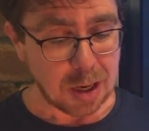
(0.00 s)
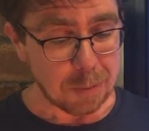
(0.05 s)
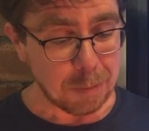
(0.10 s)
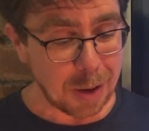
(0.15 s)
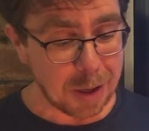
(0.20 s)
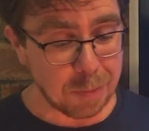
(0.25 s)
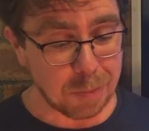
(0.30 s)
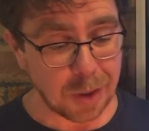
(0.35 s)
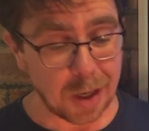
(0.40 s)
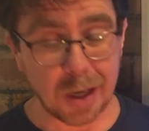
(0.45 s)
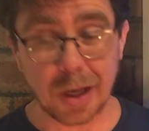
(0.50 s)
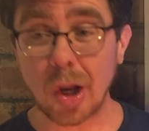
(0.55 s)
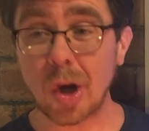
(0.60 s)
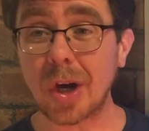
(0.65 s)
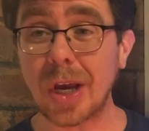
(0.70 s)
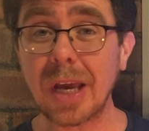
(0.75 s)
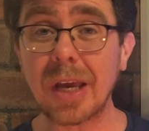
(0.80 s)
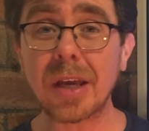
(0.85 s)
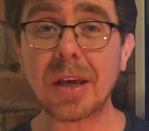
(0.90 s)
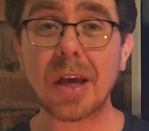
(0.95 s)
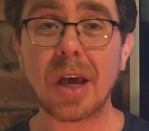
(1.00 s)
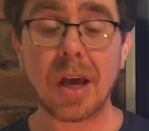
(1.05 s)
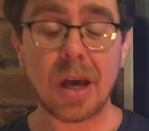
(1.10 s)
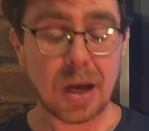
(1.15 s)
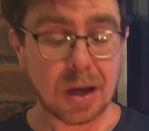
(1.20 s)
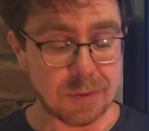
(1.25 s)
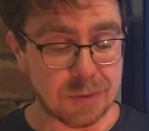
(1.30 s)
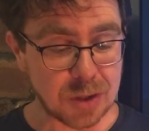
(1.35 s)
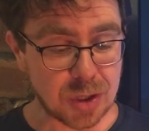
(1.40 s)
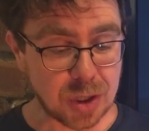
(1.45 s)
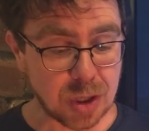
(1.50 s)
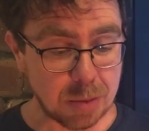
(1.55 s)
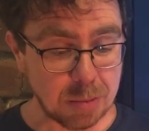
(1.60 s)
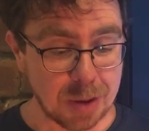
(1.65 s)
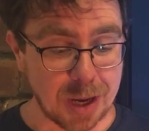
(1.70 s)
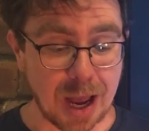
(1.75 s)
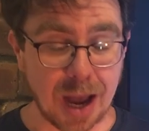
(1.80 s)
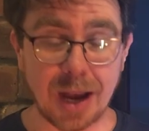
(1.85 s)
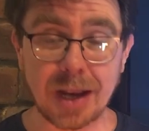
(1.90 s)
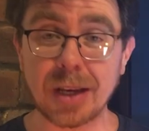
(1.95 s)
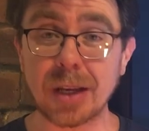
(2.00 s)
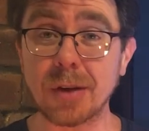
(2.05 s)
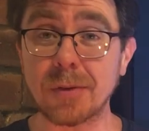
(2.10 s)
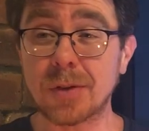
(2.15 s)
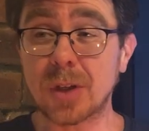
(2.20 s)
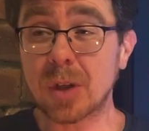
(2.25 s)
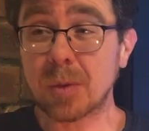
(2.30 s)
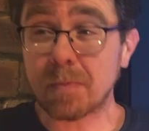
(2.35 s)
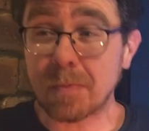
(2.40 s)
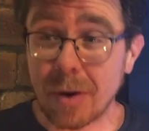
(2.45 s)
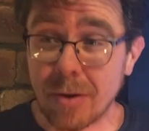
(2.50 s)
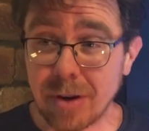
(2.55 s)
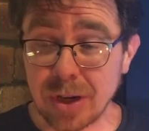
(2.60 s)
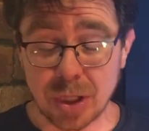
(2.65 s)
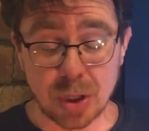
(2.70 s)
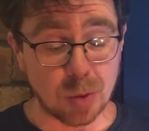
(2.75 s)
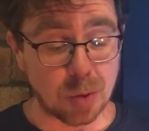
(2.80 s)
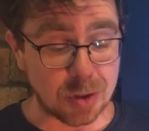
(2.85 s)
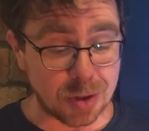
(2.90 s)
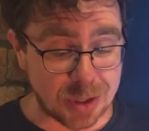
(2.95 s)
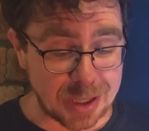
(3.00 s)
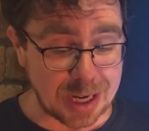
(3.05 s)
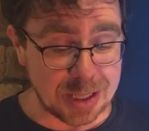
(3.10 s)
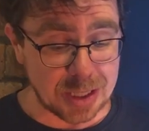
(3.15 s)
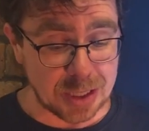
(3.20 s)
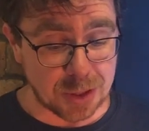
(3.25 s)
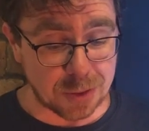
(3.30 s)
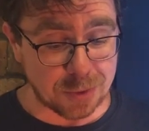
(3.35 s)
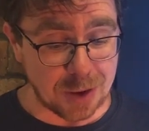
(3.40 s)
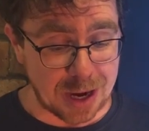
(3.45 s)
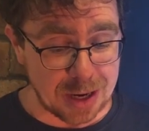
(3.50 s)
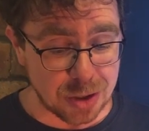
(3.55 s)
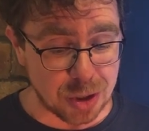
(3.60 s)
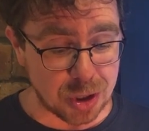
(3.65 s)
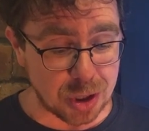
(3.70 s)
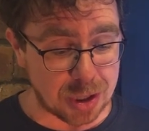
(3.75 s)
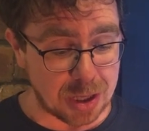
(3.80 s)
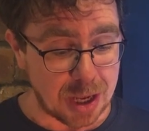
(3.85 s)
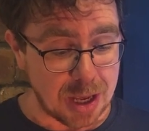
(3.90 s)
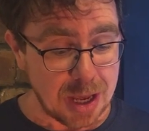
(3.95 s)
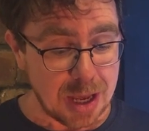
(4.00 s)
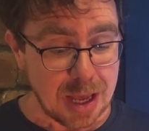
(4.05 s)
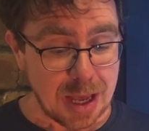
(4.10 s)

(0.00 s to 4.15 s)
People are looking for some kind of spiritual satisfaction